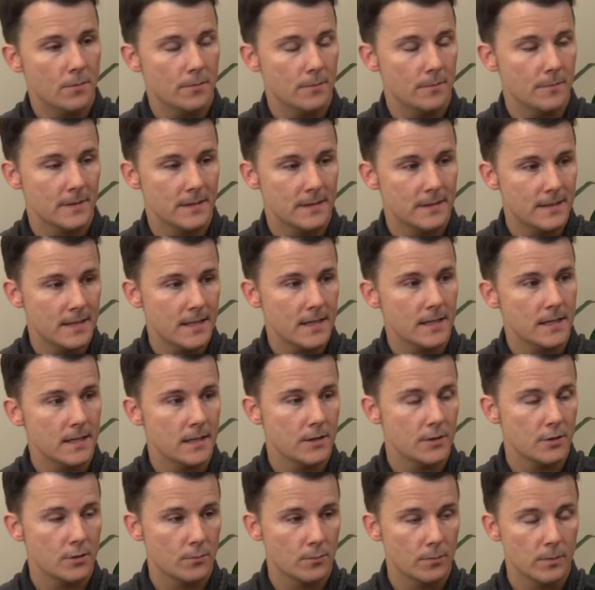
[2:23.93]
from the D
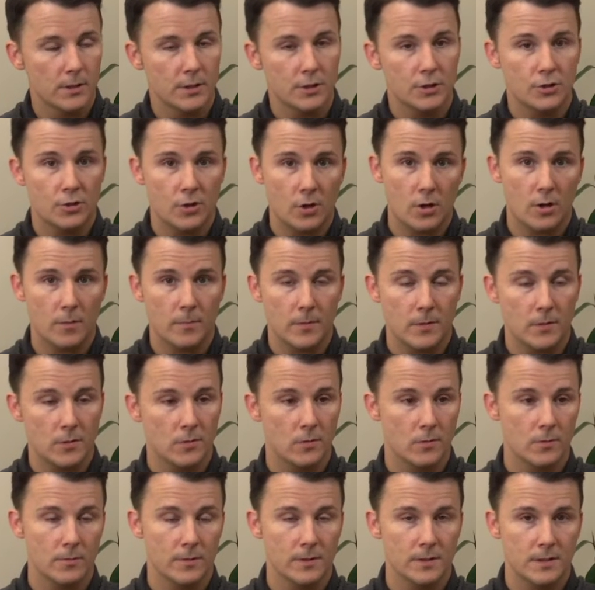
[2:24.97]
and you're really sharp and you
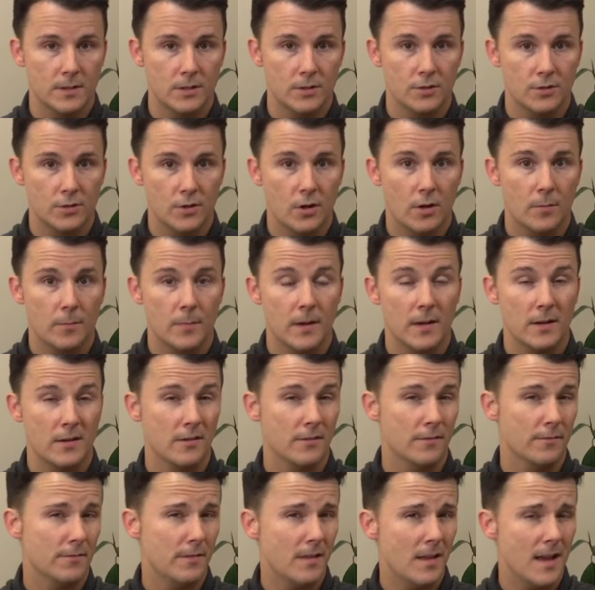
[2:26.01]
go to a C sharp and
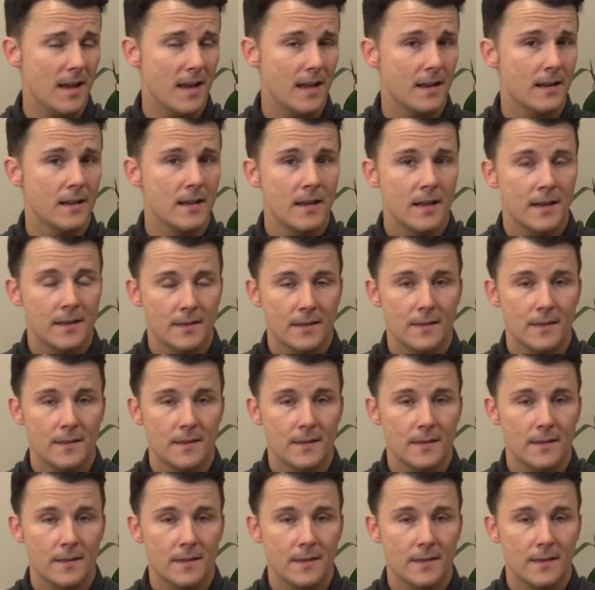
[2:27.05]
you're flat,